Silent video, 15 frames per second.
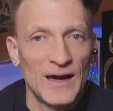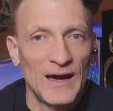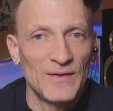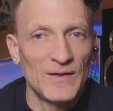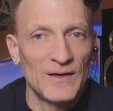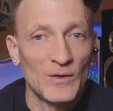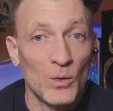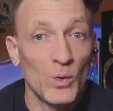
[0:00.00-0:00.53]

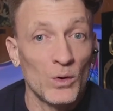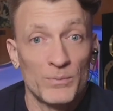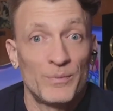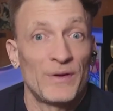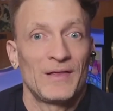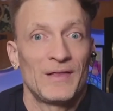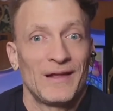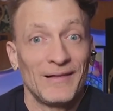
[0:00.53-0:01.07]
And then,
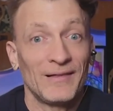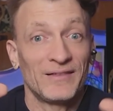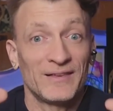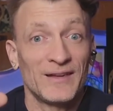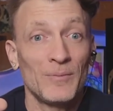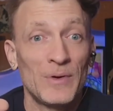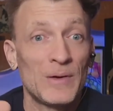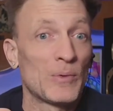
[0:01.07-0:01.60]
but like
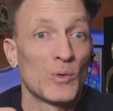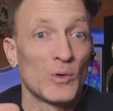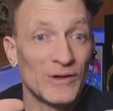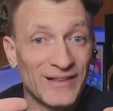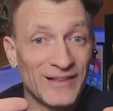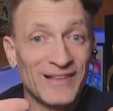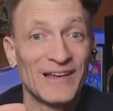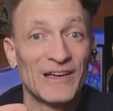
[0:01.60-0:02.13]
some people
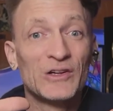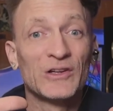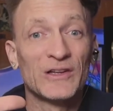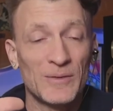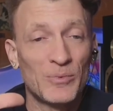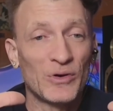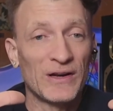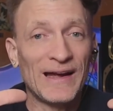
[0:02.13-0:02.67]
were
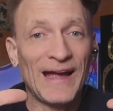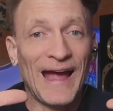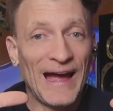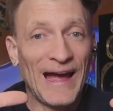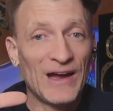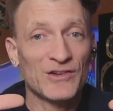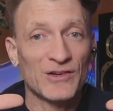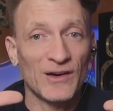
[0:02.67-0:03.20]
literally putting
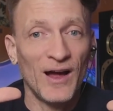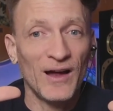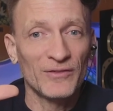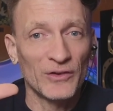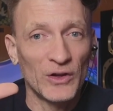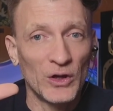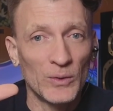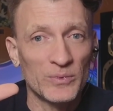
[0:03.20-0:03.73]
cash in
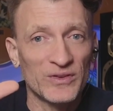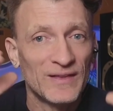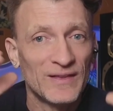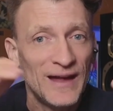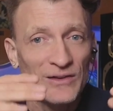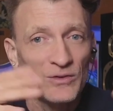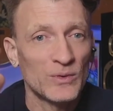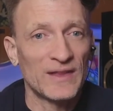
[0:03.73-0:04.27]
envelopes, and
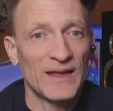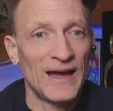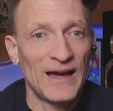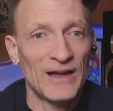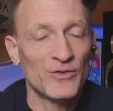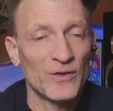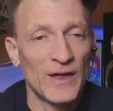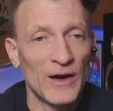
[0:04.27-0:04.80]
that's what they
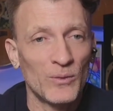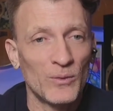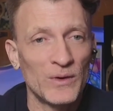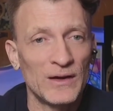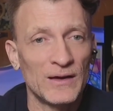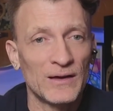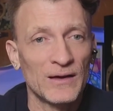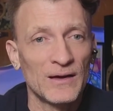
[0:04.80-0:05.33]
had for that
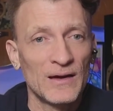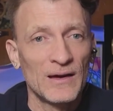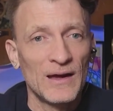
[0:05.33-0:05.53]
week.